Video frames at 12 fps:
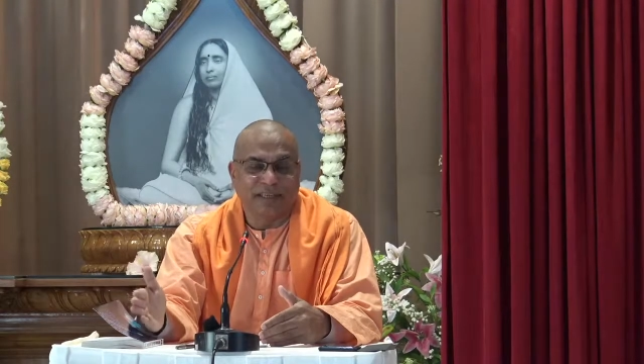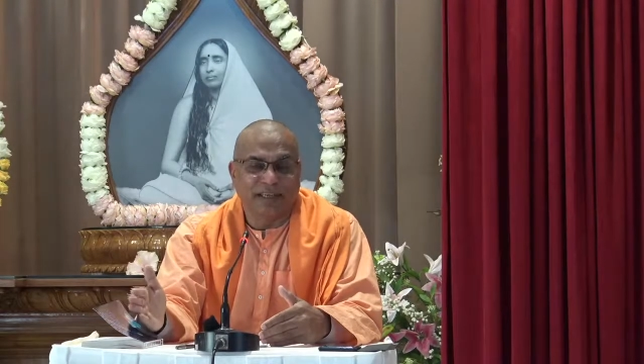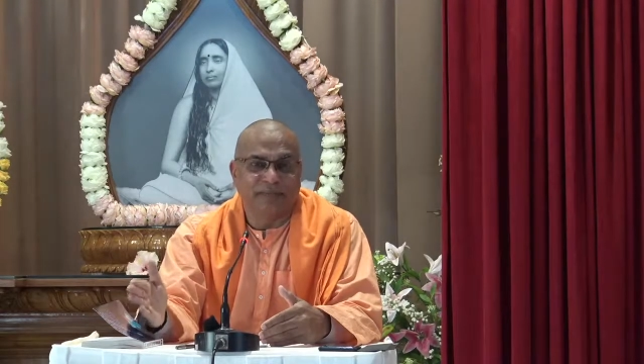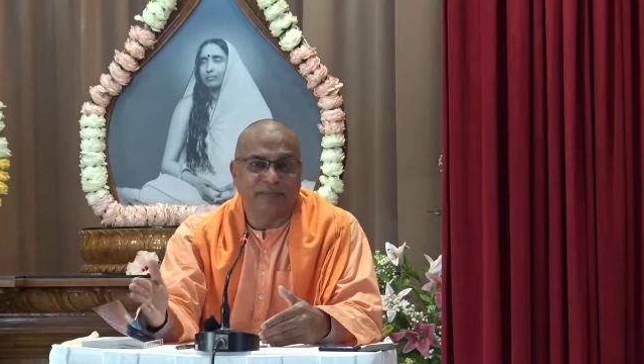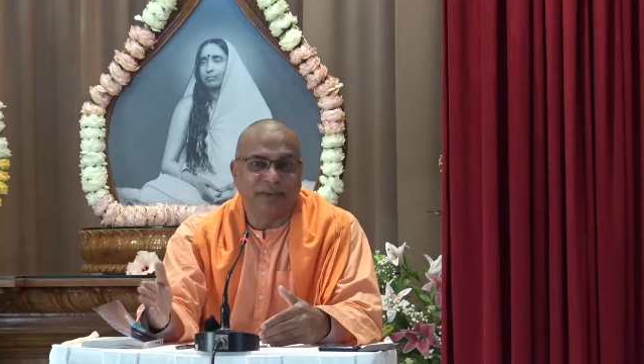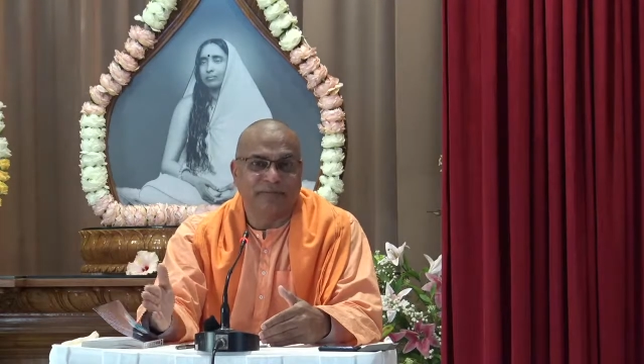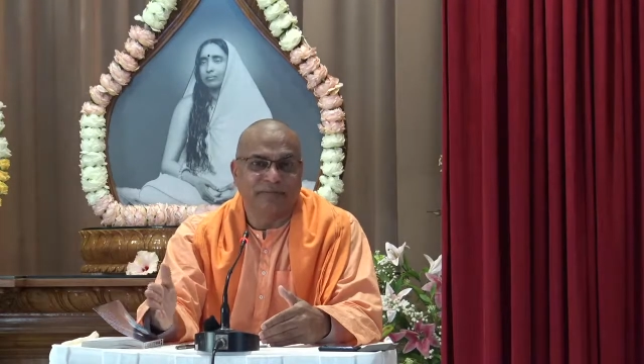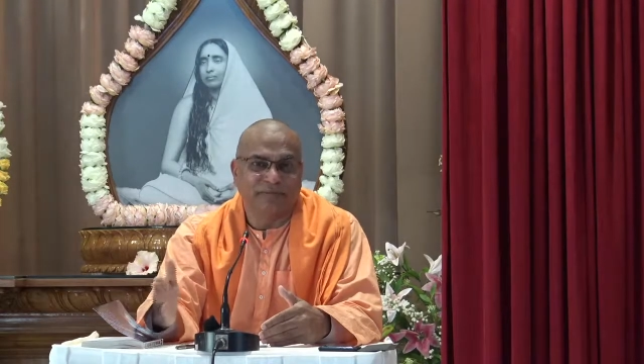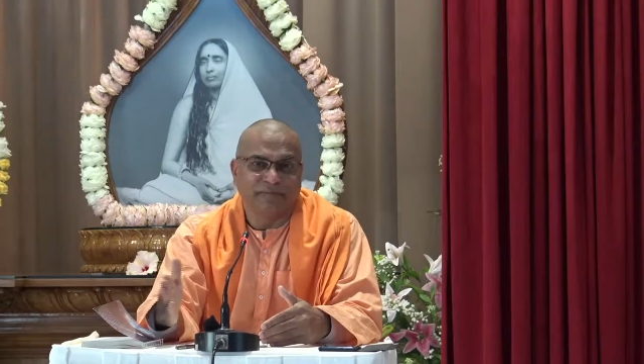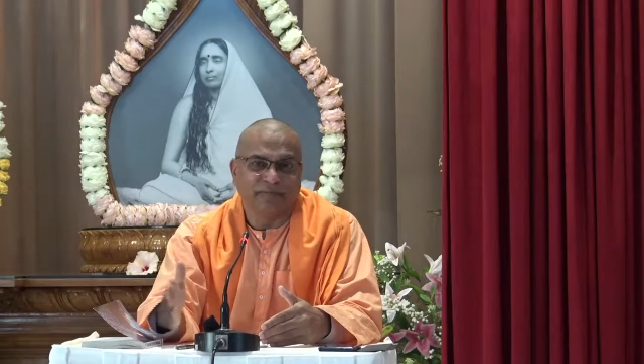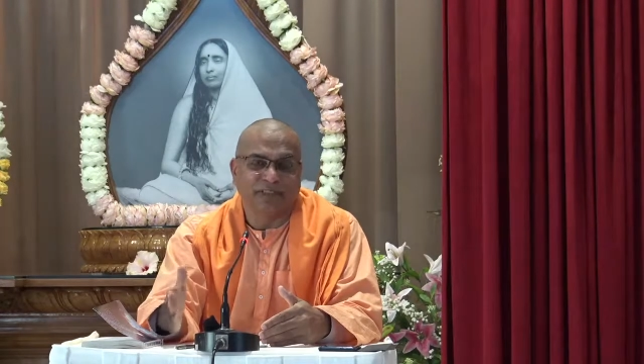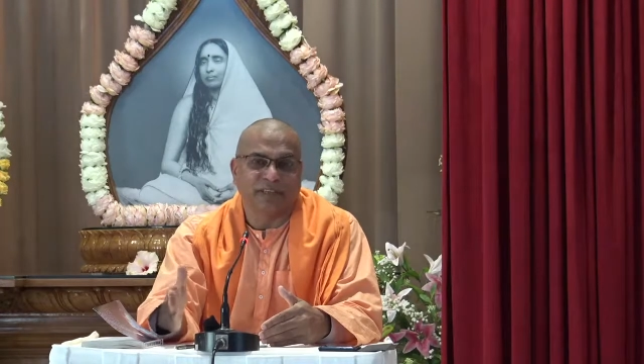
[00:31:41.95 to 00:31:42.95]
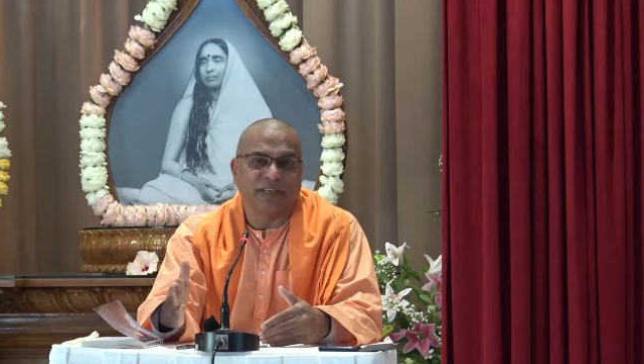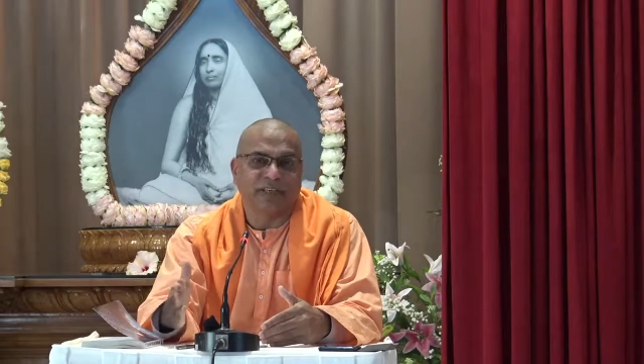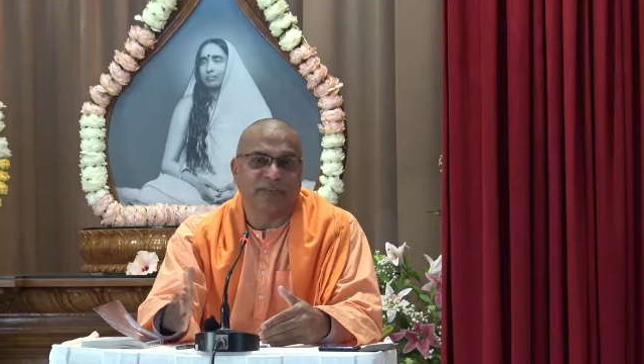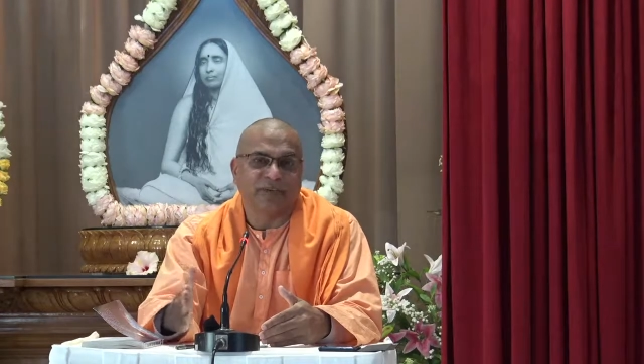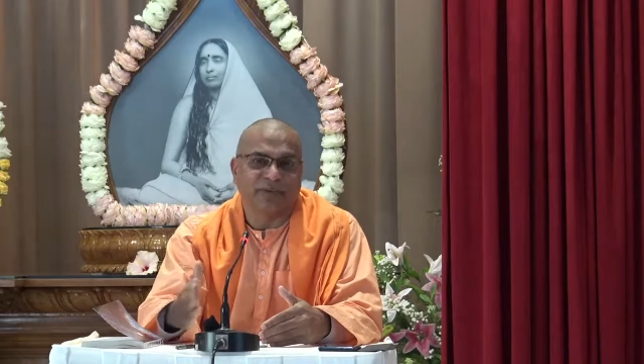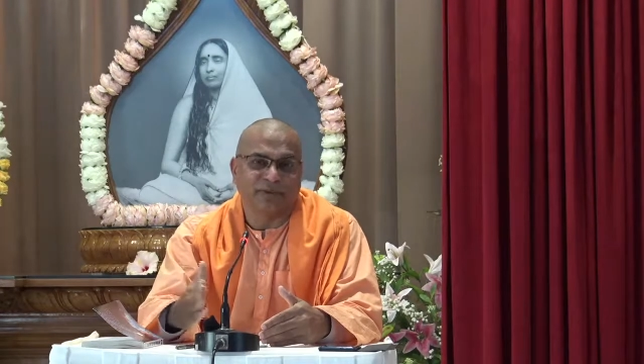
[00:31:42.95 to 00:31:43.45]
and we have
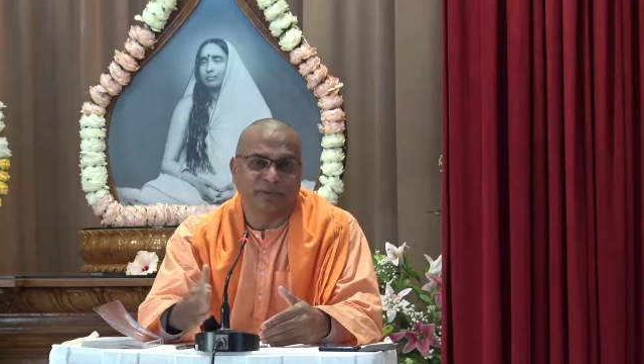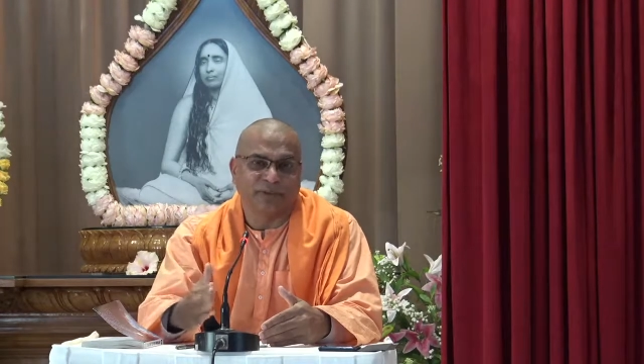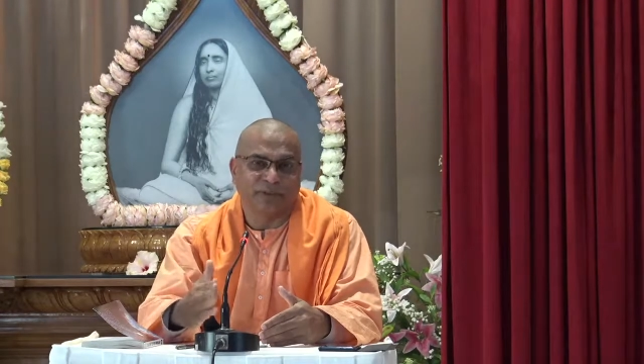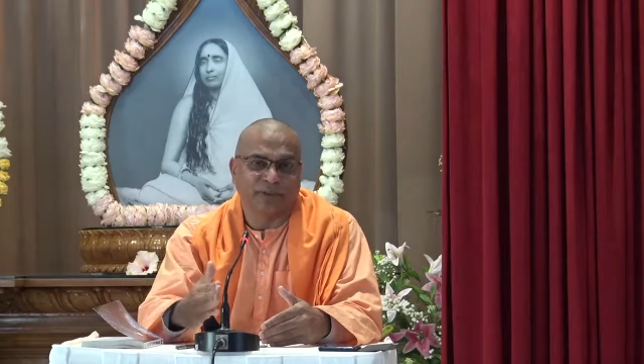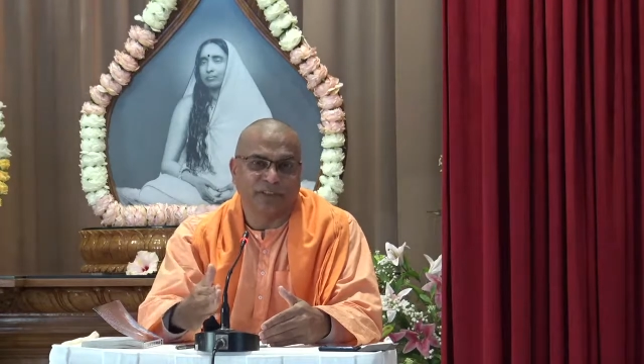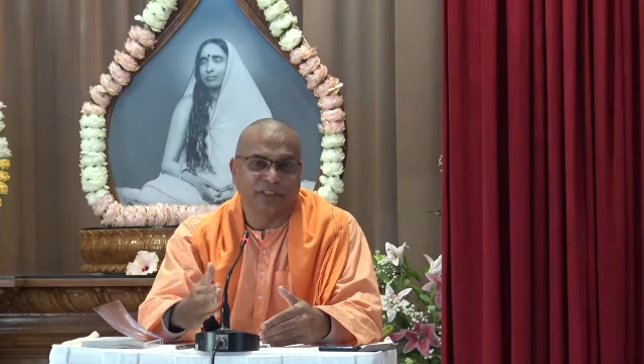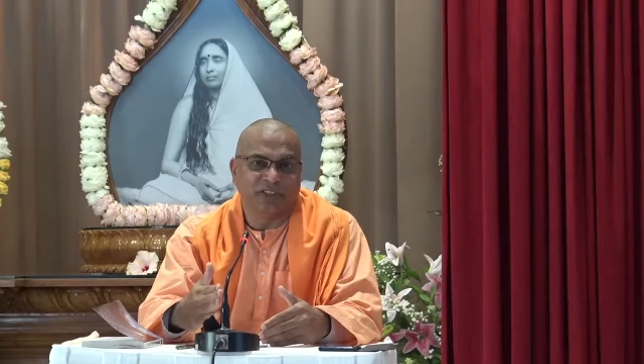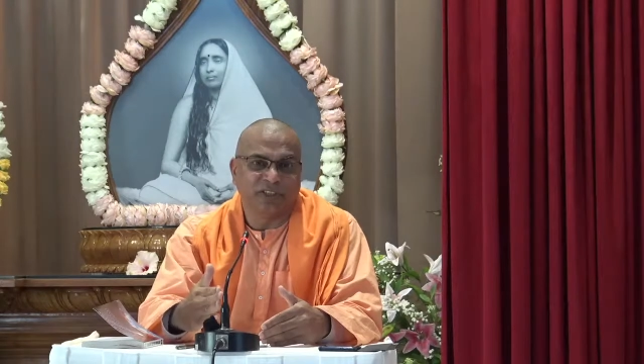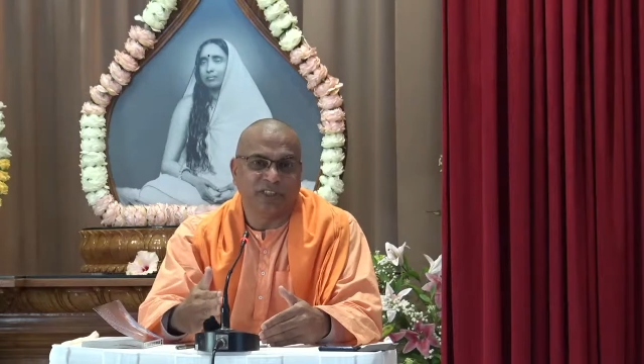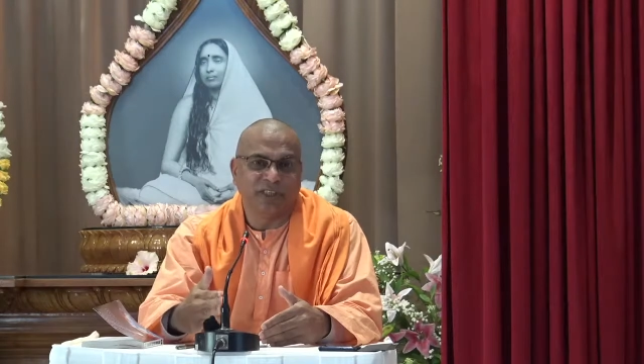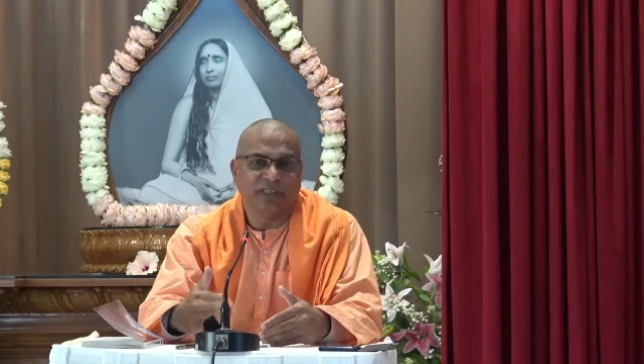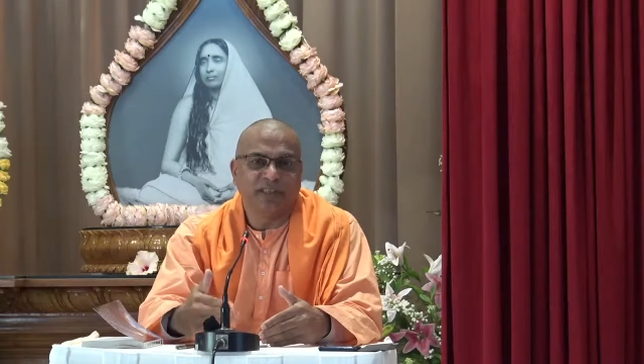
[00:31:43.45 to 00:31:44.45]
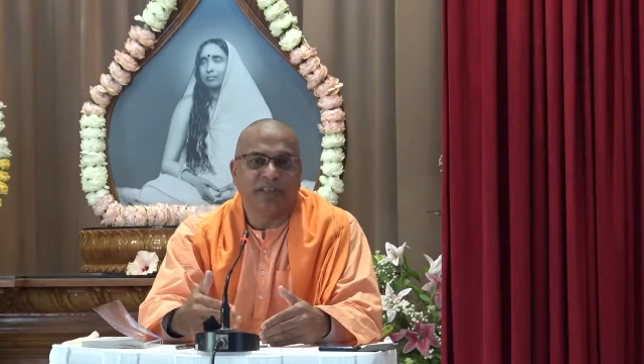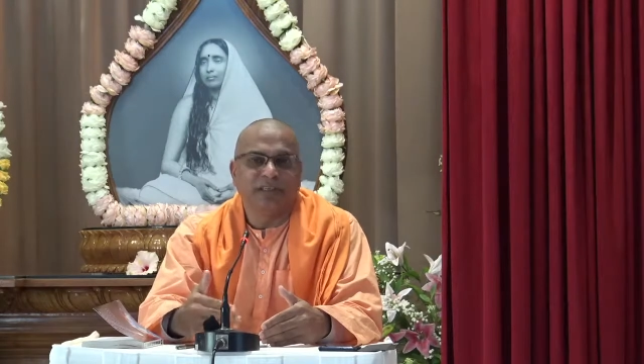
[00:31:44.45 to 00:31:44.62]
struggled through that journey.